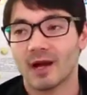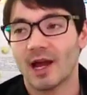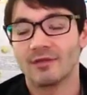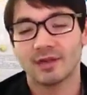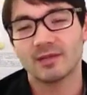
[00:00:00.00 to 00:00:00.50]

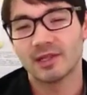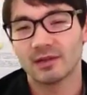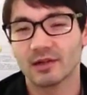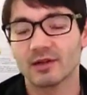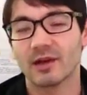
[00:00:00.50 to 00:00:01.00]
I've lived here
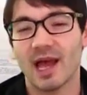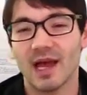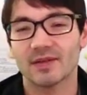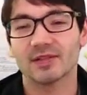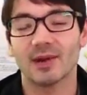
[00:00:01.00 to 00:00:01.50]
a year and a
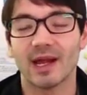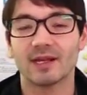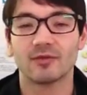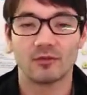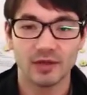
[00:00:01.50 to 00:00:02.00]
half, so I
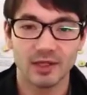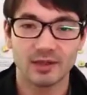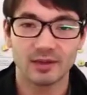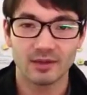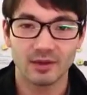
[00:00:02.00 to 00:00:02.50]
can
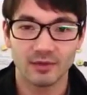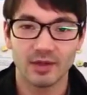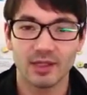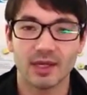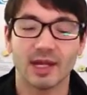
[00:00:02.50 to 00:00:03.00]
read
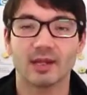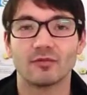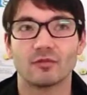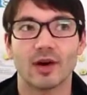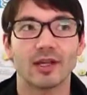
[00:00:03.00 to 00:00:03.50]
Korean, I
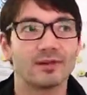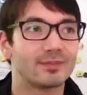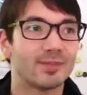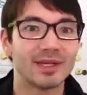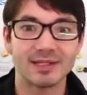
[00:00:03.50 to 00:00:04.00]
can write
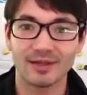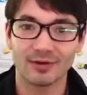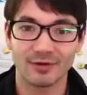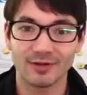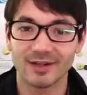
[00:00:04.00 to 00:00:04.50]
basic
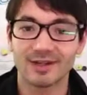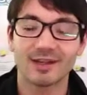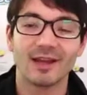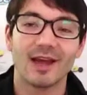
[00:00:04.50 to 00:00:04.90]
Korean,